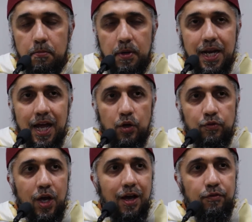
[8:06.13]
But now
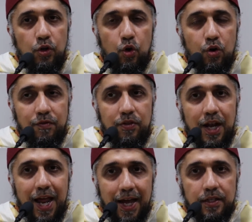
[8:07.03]
if you have the law of the
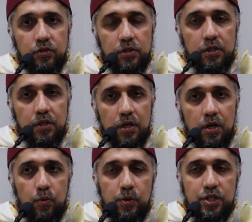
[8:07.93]
land,
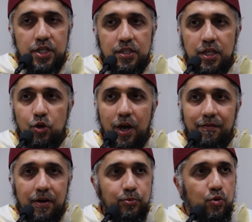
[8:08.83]
which says that you
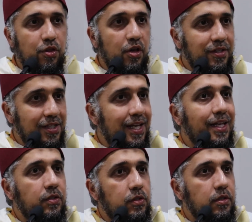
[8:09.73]
have up to 30
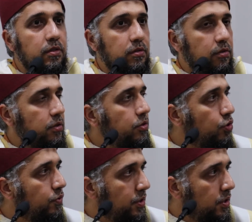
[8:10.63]
days
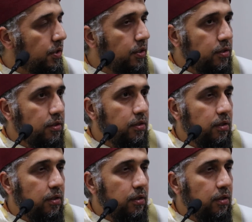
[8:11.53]
to return it,